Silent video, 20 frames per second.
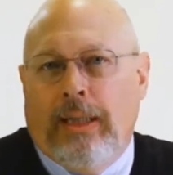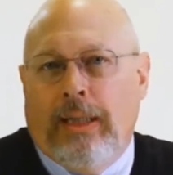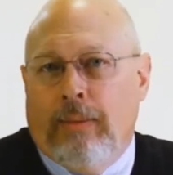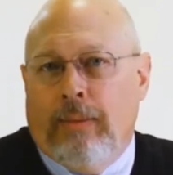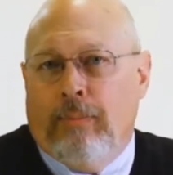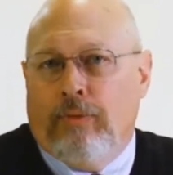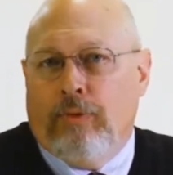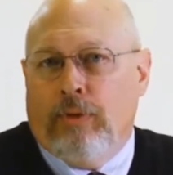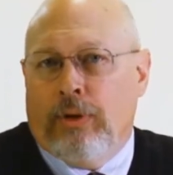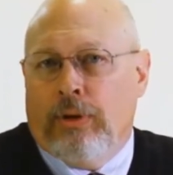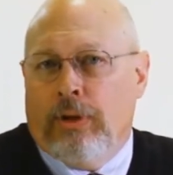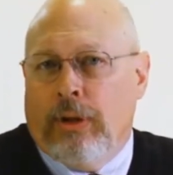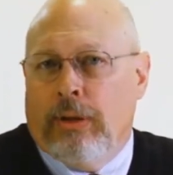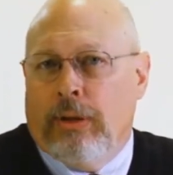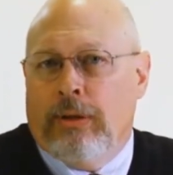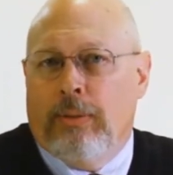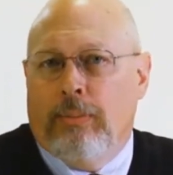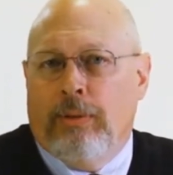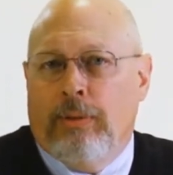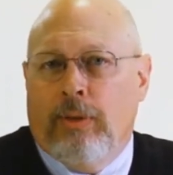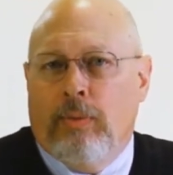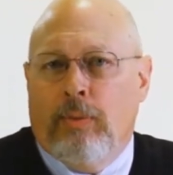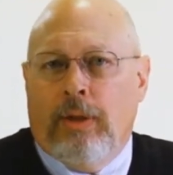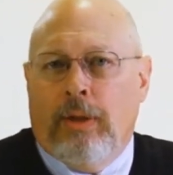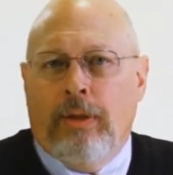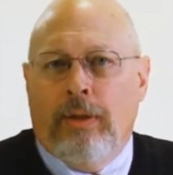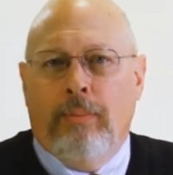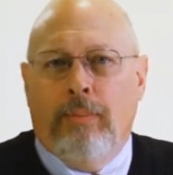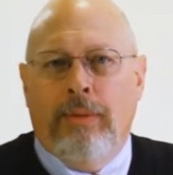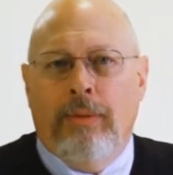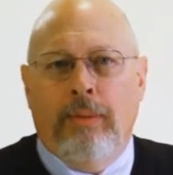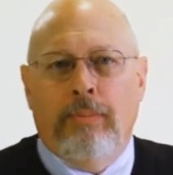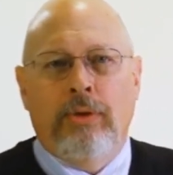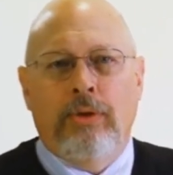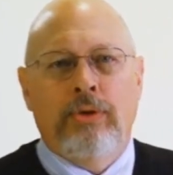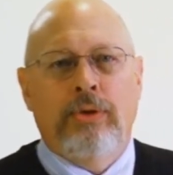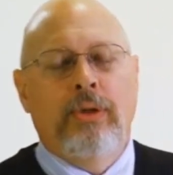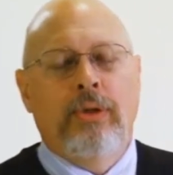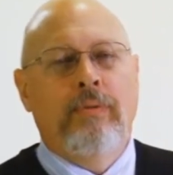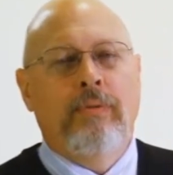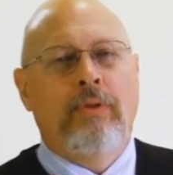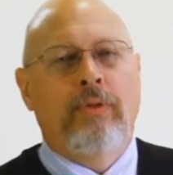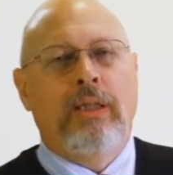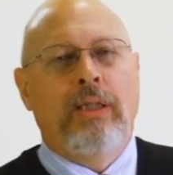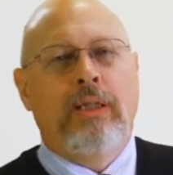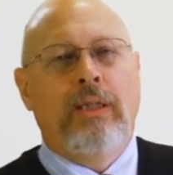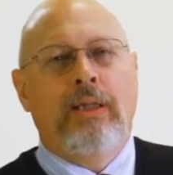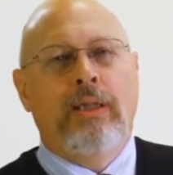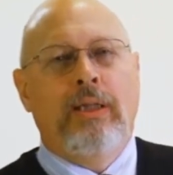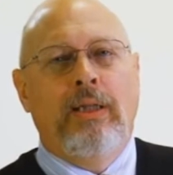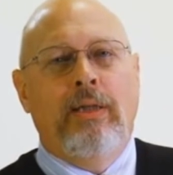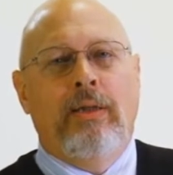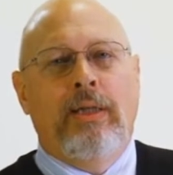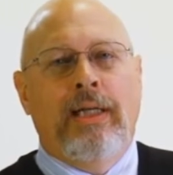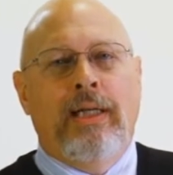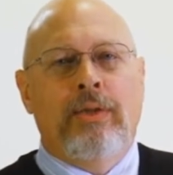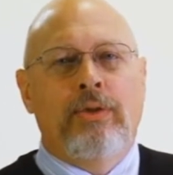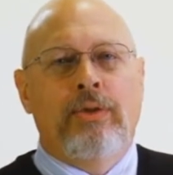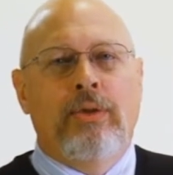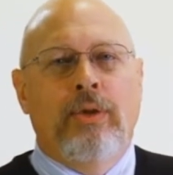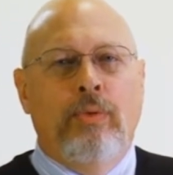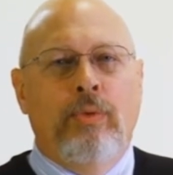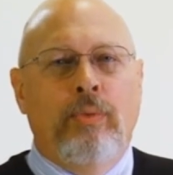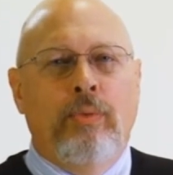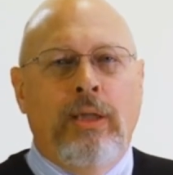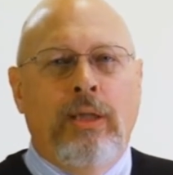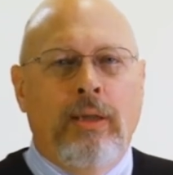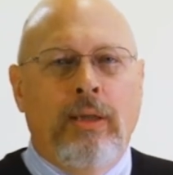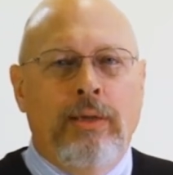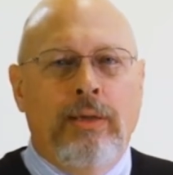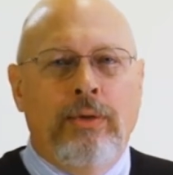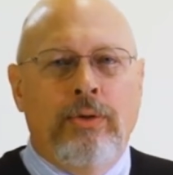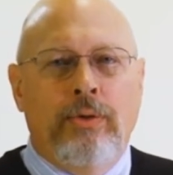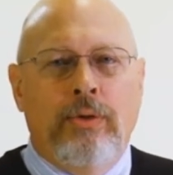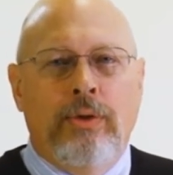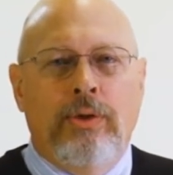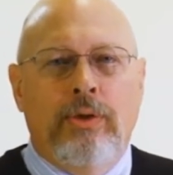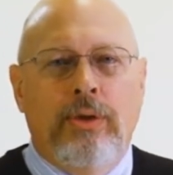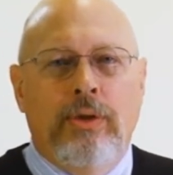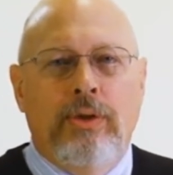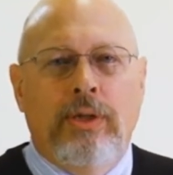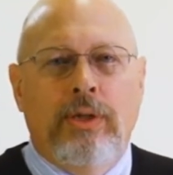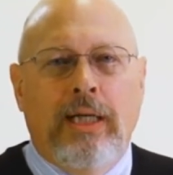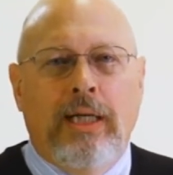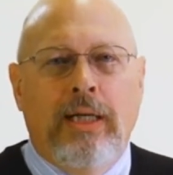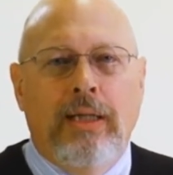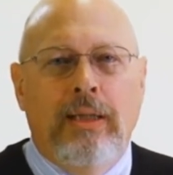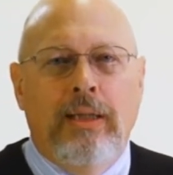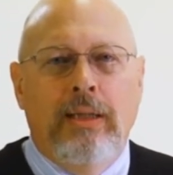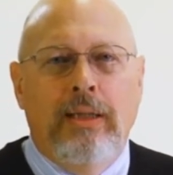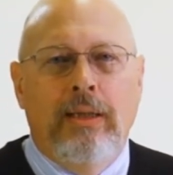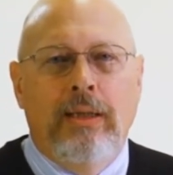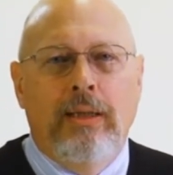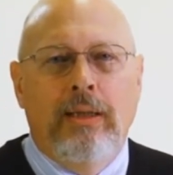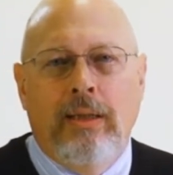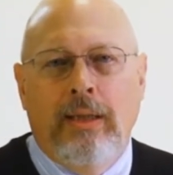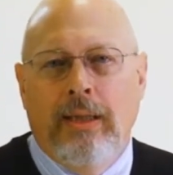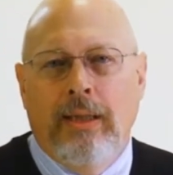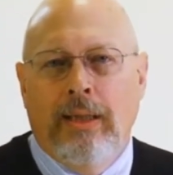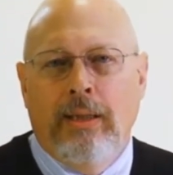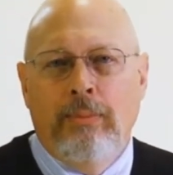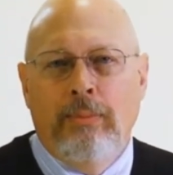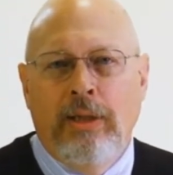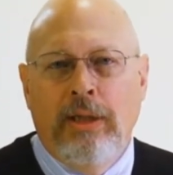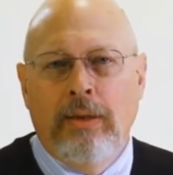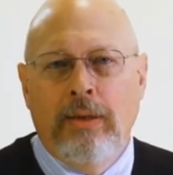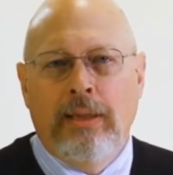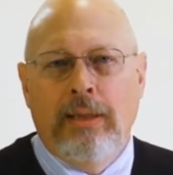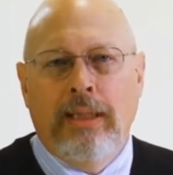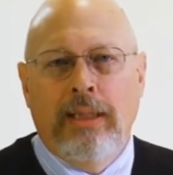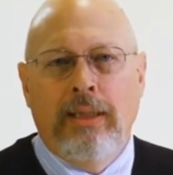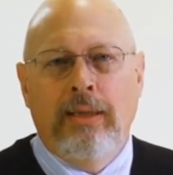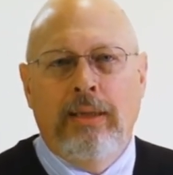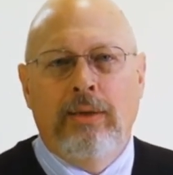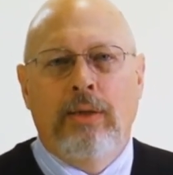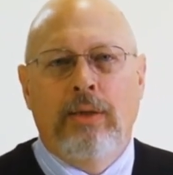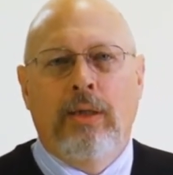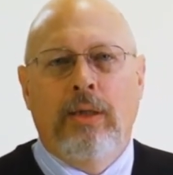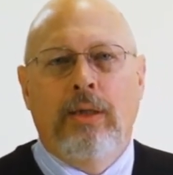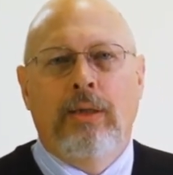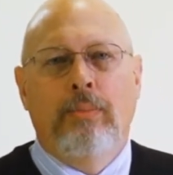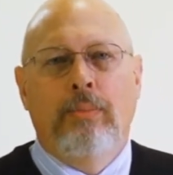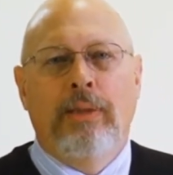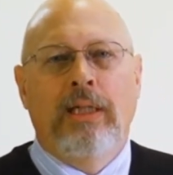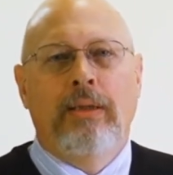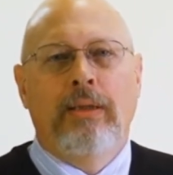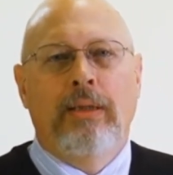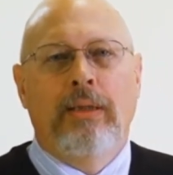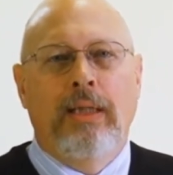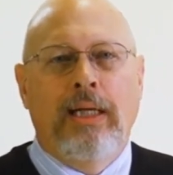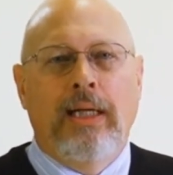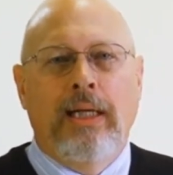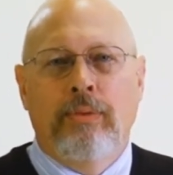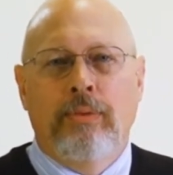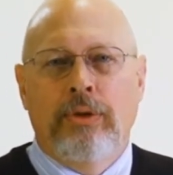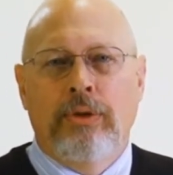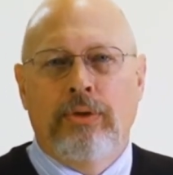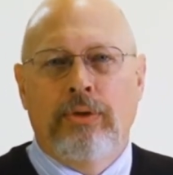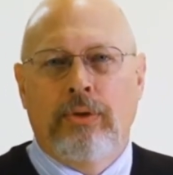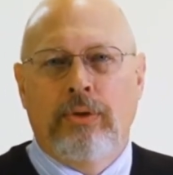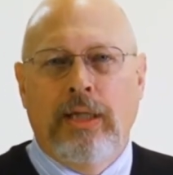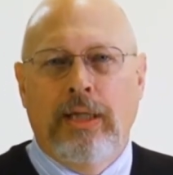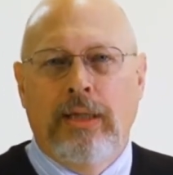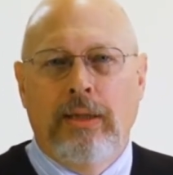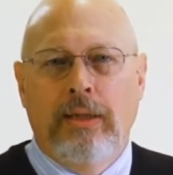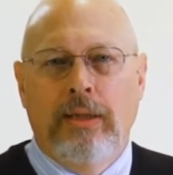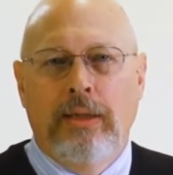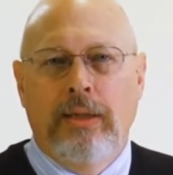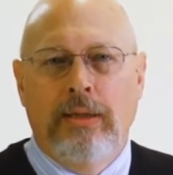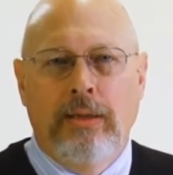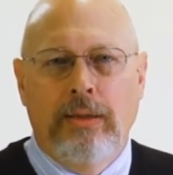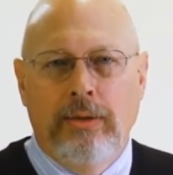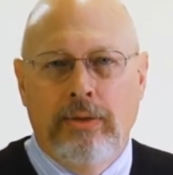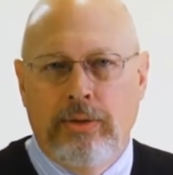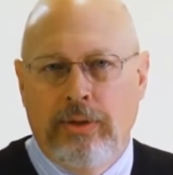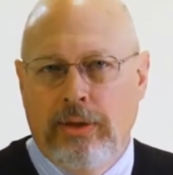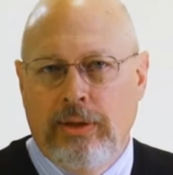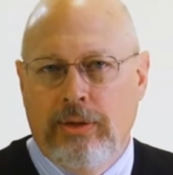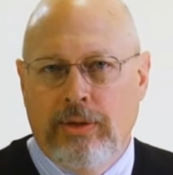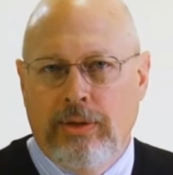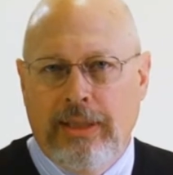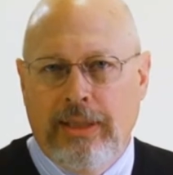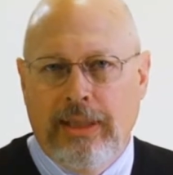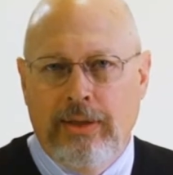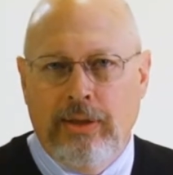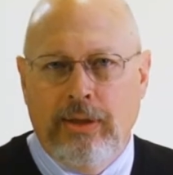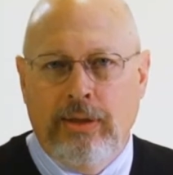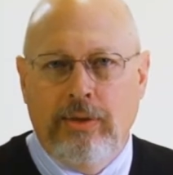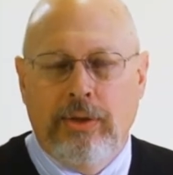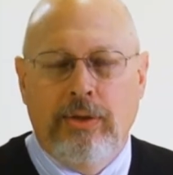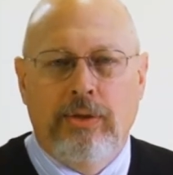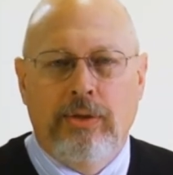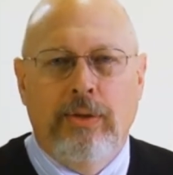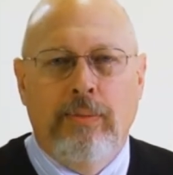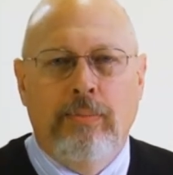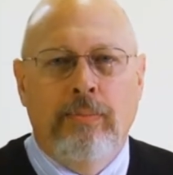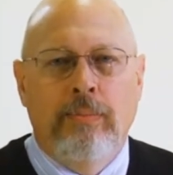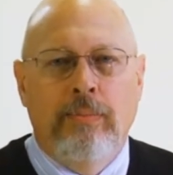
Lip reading: I am fortunate to be one of the members of the International Renal Interest Society, and I'm here today to talk about the IRIS chronic kidney disease staging system.